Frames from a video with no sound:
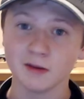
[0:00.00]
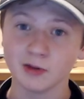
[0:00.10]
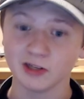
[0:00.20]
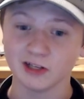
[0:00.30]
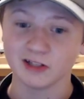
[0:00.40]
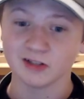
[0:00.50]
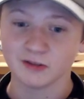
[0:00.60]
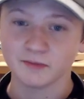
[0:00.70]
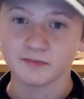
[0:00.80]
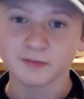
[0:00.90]
ability
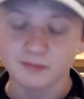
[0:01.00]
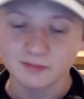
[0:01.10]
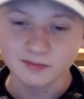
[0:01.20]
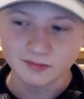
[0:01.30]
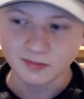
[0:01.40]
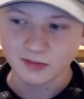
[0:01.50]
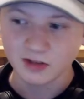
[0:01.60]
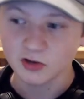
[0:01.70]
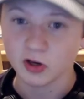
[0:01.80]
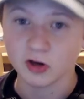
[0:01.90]
to...
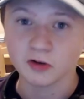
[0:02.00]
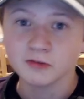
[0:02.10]
you know,